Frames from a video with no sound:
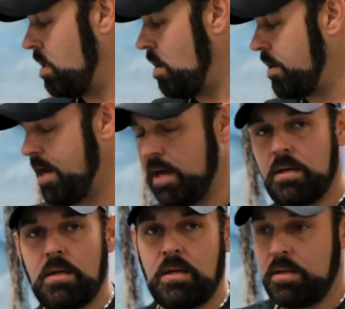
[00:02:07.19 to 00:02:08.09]
Okay,
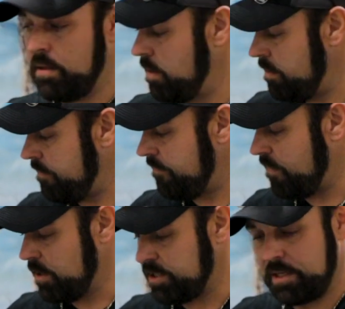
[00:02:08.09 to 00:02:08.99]

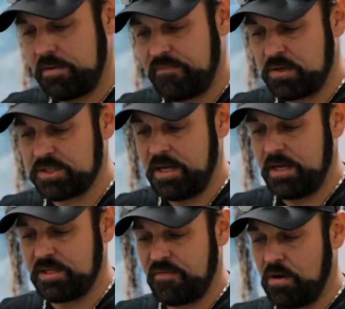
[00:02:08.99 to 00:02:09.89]
first thing
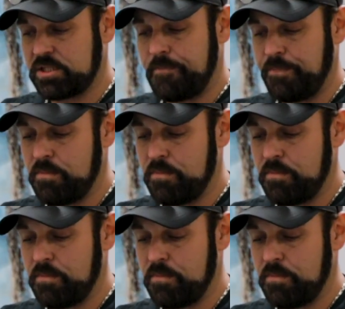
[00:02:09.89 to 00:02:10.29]
is first.